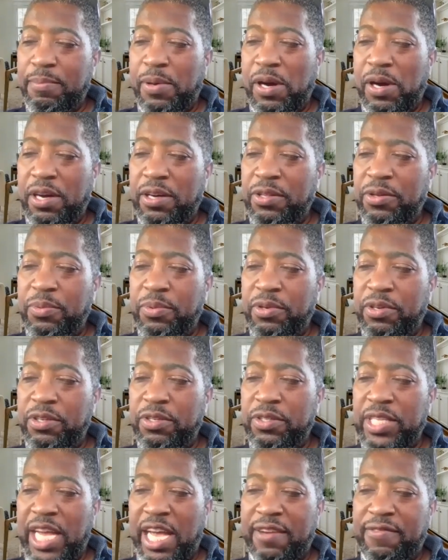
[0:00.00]
part of the
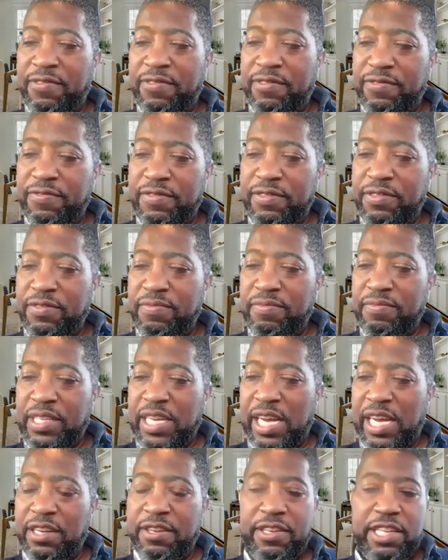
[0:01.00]
world have
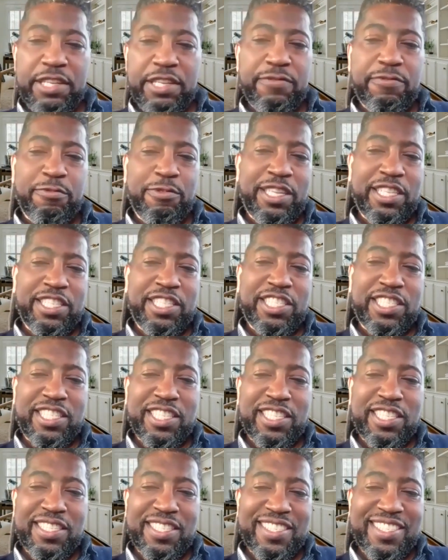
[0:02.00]
kind of enriched
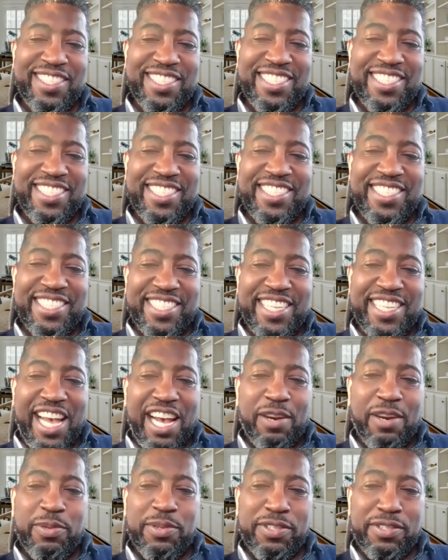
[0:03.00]

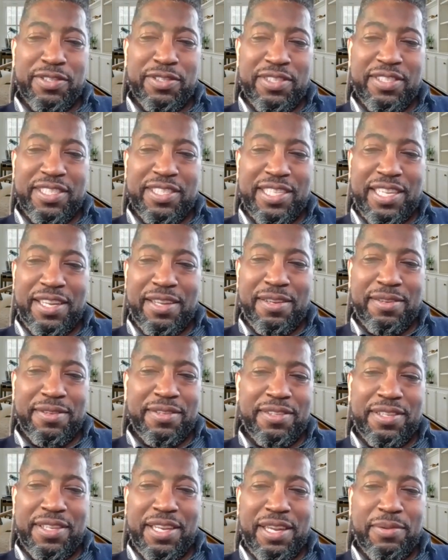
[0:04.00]
our
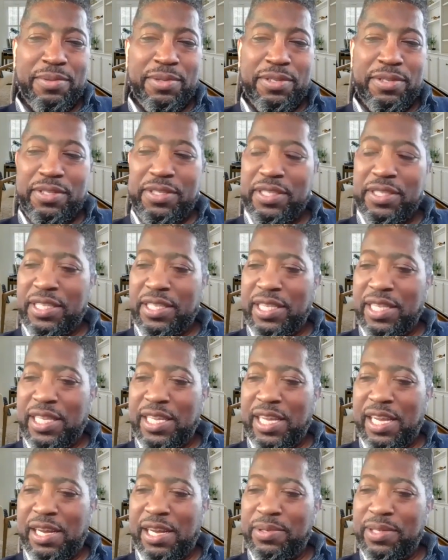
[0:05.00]
uh, our
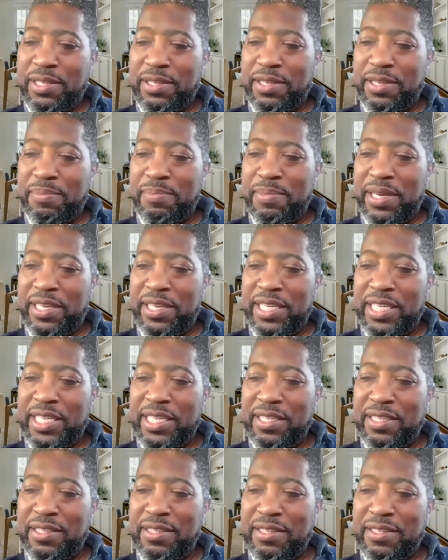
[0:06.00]
our
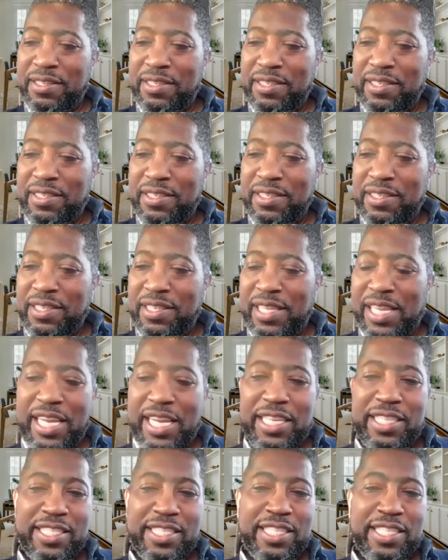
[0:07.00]
American
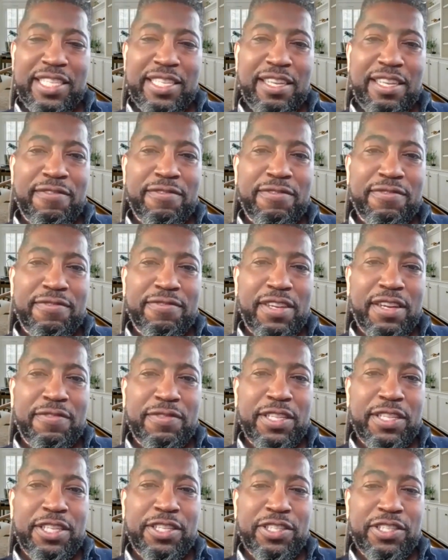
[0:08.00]
legacy of, of
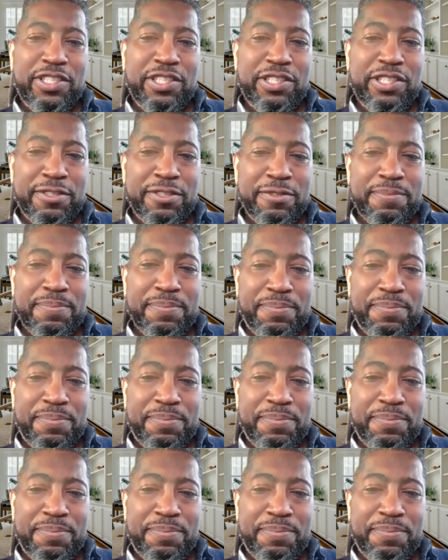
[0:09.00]
literature.